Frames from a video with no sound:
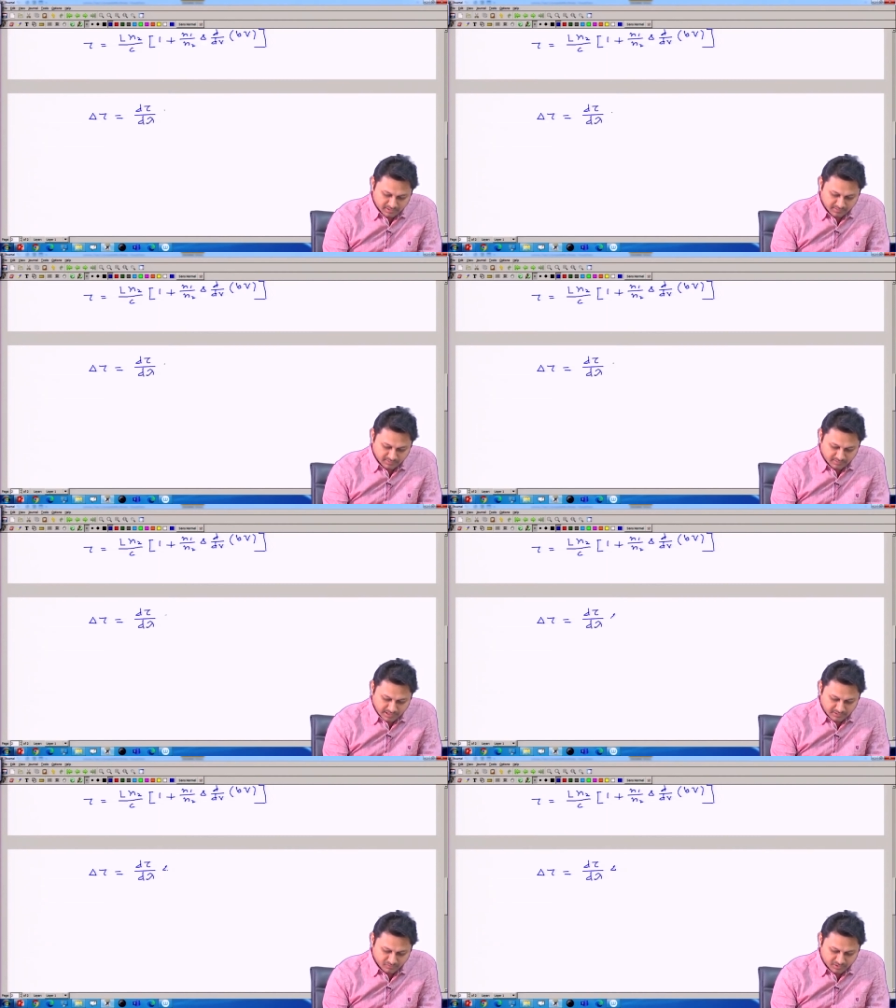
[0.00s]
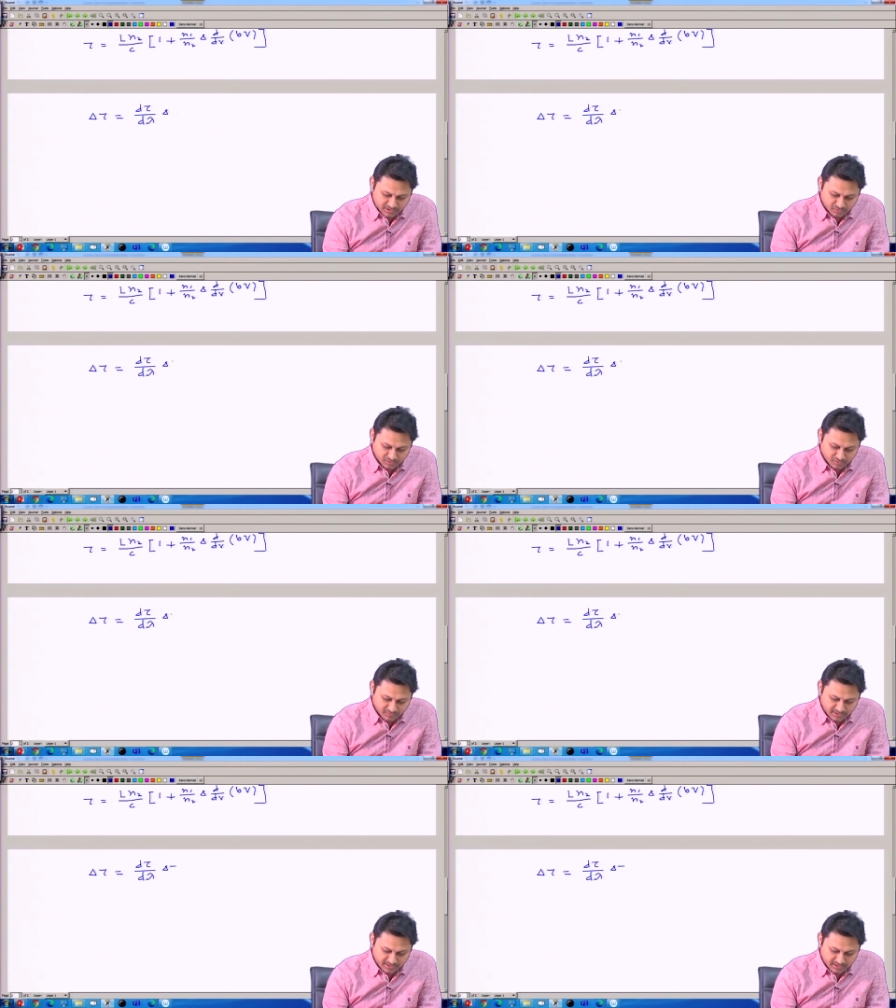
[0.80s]
this calculation we
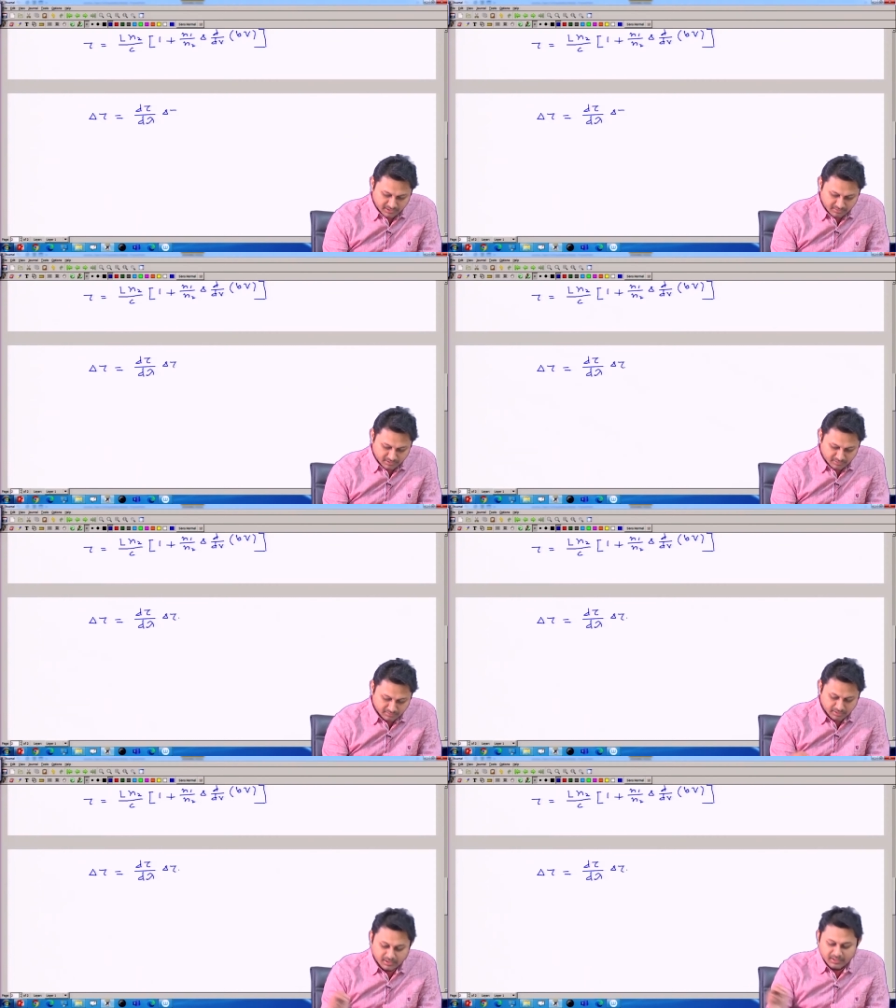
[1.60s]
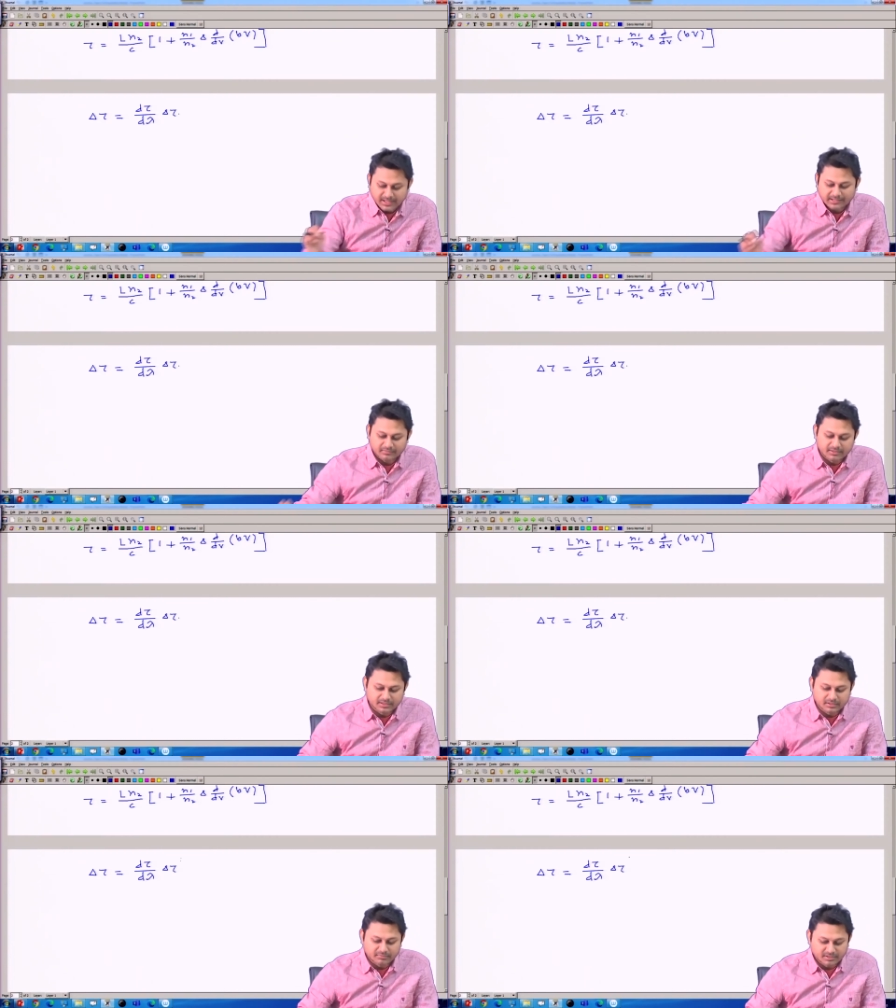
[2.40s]
already done in
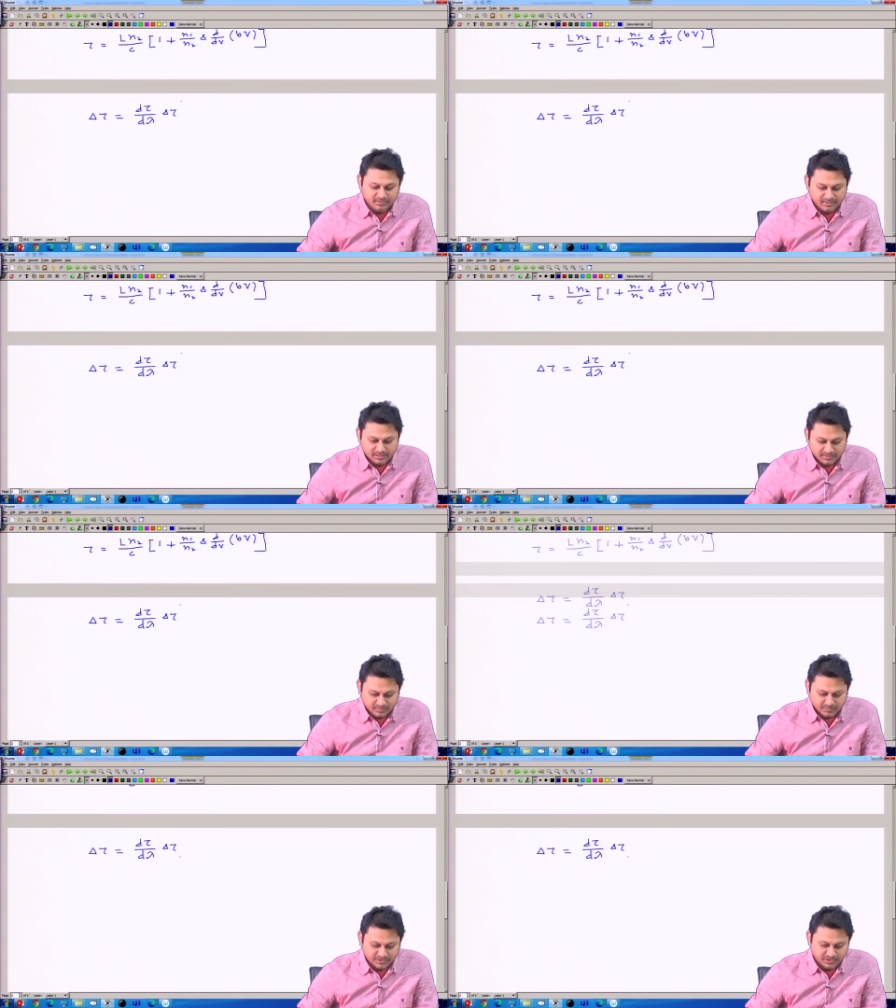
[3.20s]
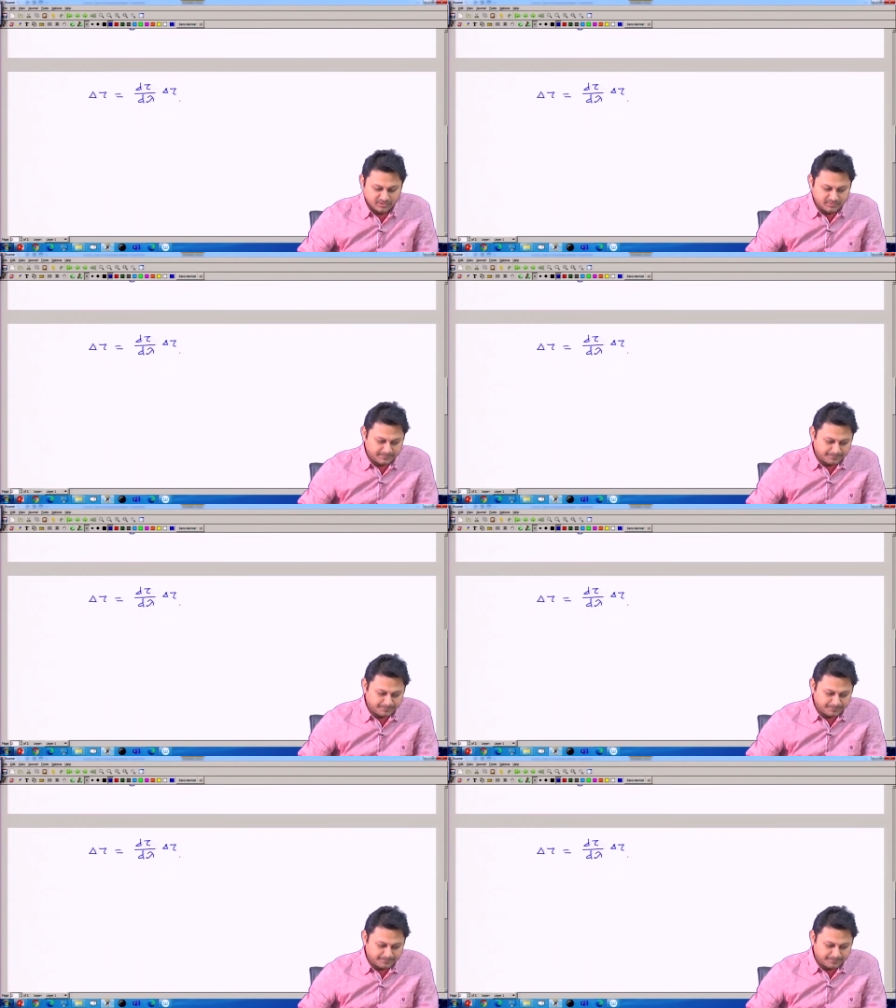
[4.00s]
calculating the material dispersion